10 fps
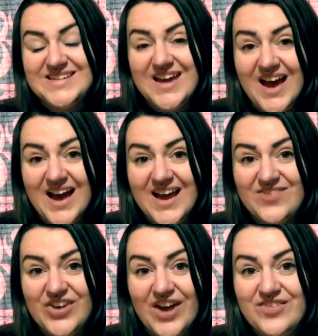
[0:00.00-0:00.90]
yeah,
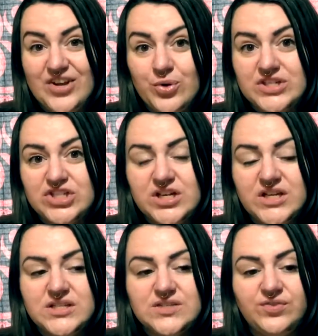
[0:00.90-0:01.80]
if you have any
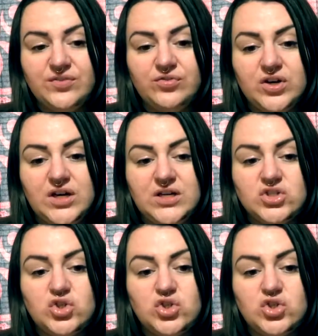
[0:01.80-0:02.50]
questions, feel free